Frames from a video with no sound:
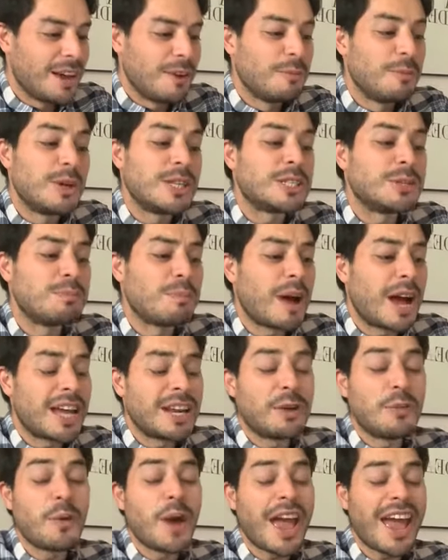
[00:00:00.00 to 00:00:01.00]
which by
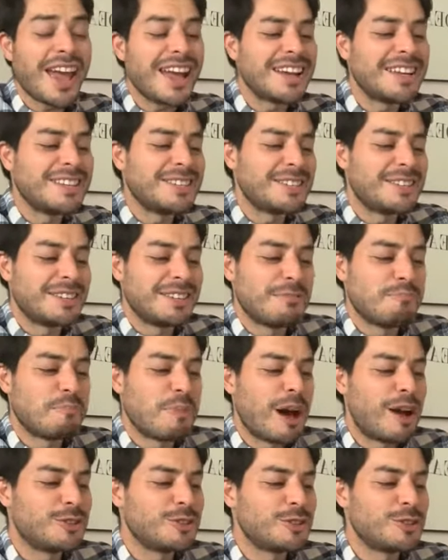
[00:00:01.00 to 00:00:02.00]
the way, it's
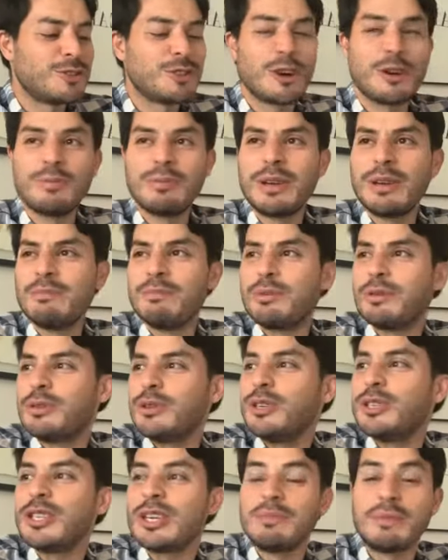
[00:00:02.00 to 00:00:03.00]
about to start being
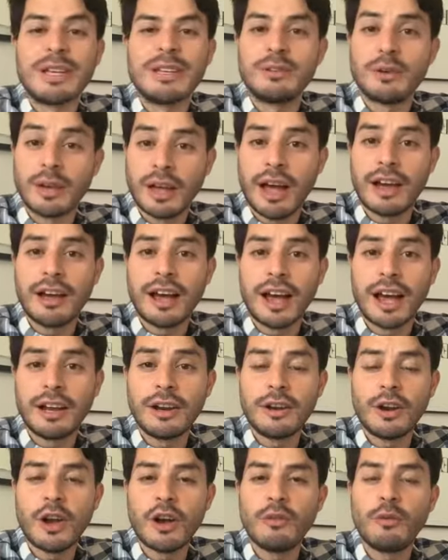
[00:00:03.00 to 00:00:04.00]
produced. I mean, I
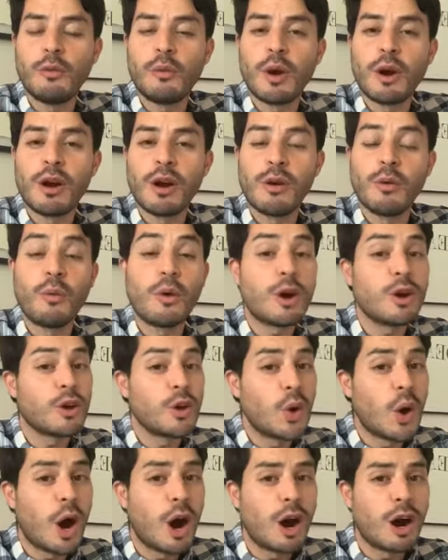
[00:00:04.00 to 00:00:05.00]
don't know if where
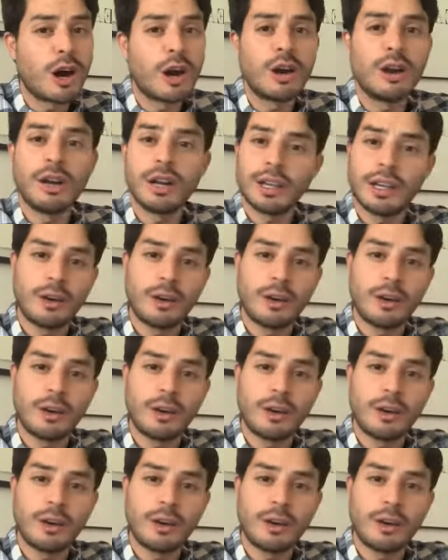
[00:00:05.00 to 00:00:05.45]
you are.